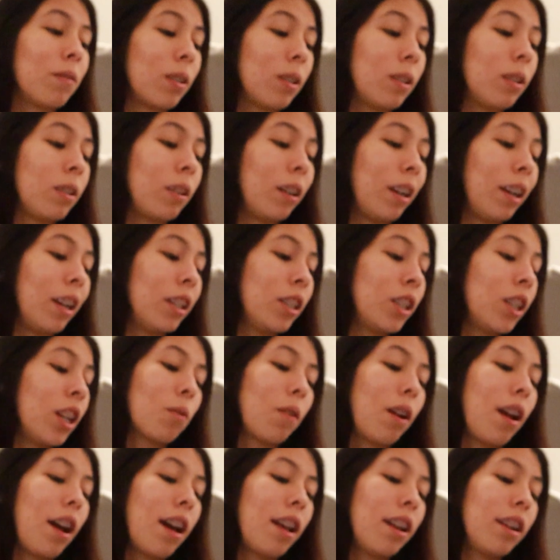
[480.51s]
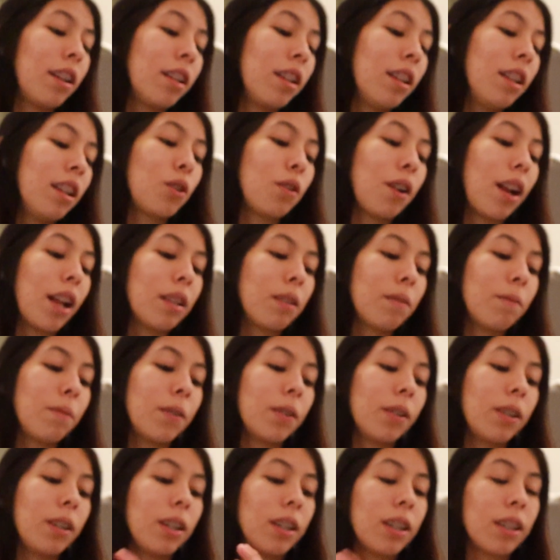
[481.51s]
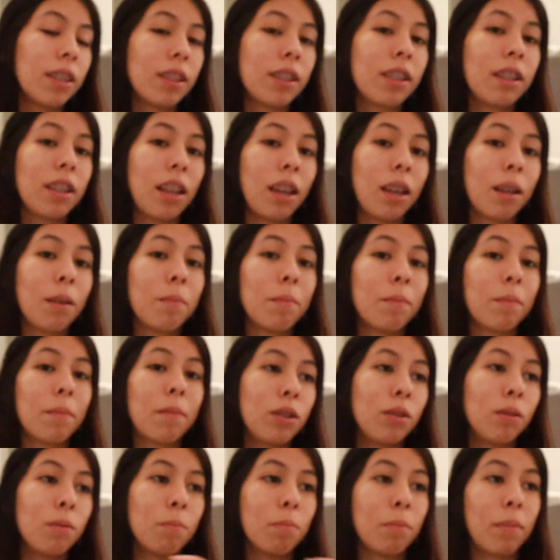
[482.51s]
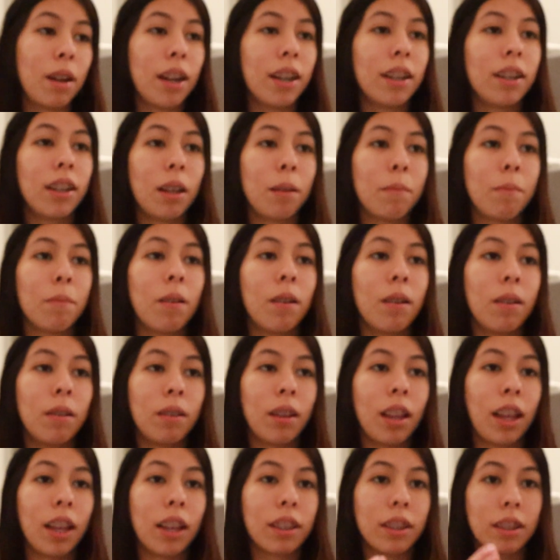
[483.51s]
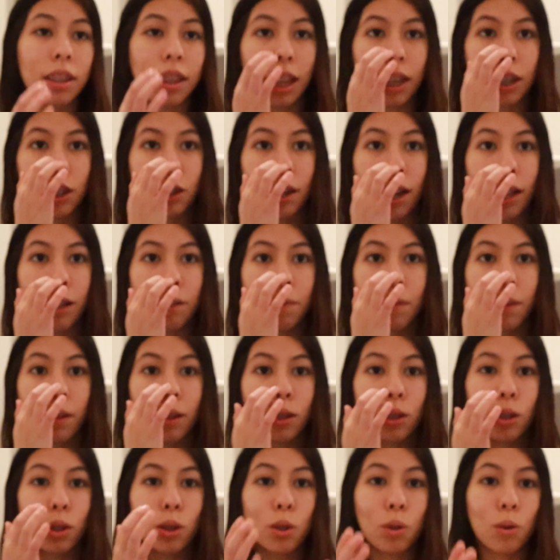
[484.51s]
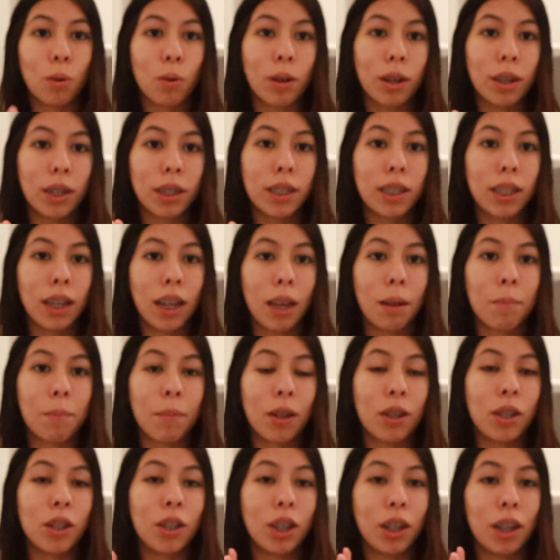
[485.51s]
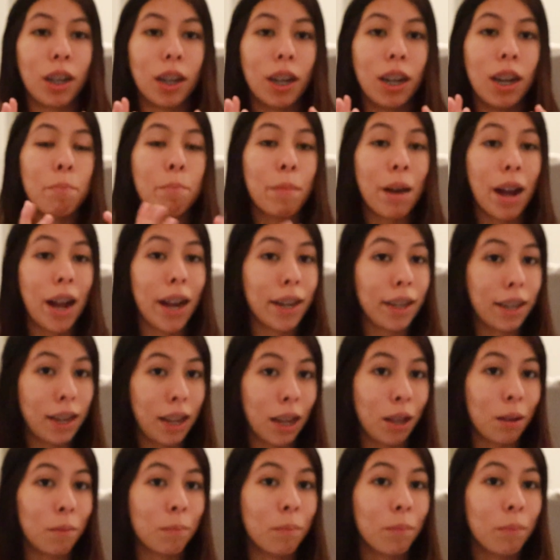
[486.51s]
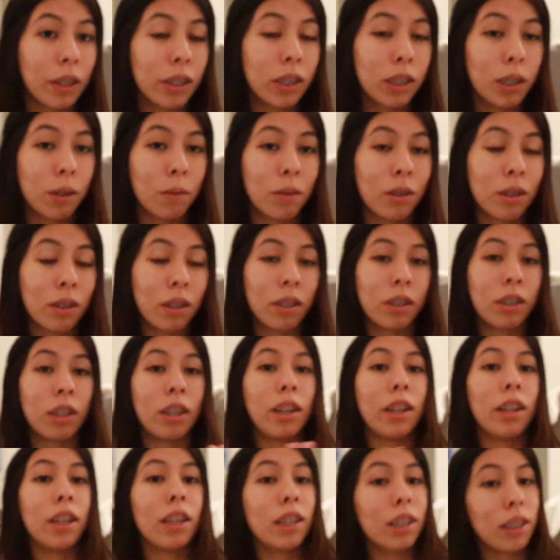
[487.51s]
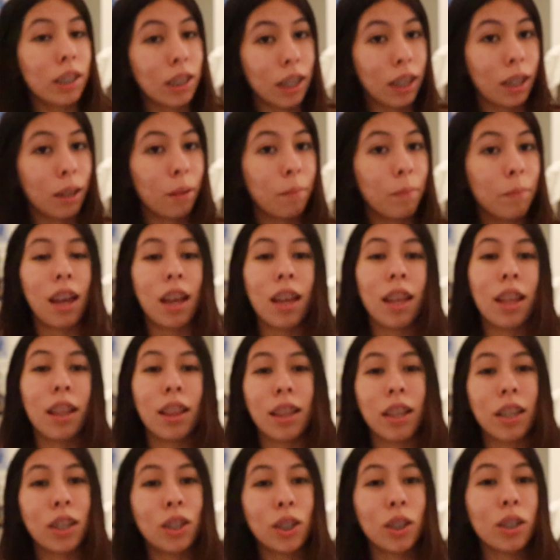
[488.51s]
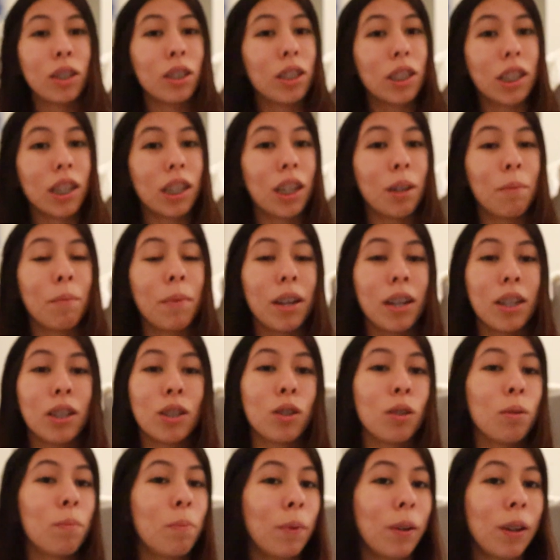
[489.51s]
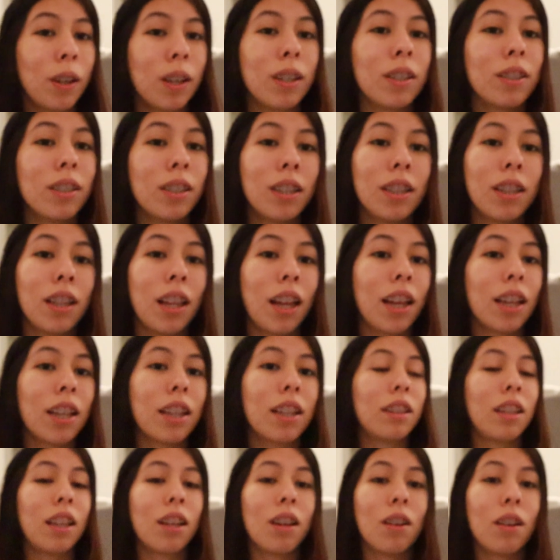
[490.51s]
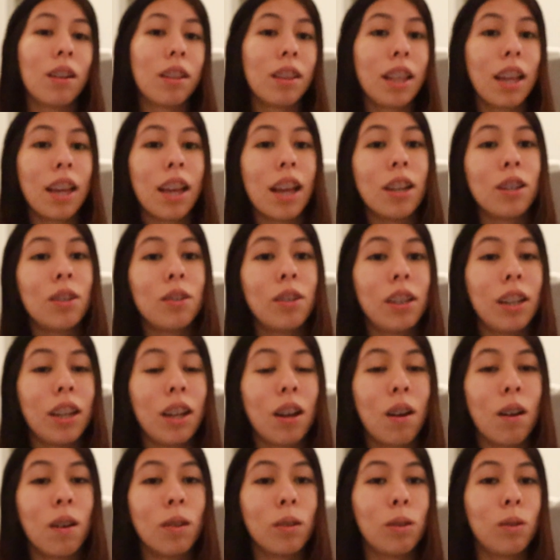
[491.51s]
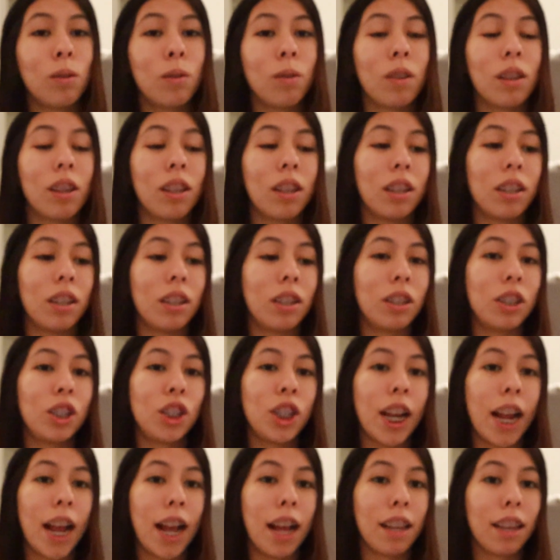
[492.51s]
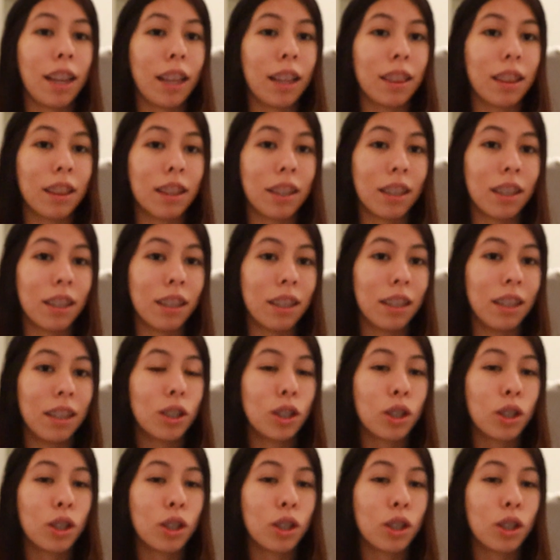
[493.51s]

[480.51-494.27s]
underage. So I had to transfer his name to my name, like transfer the store's name under my name because it was under his name. And they made it super easy. Like they handle it all through the chat, like the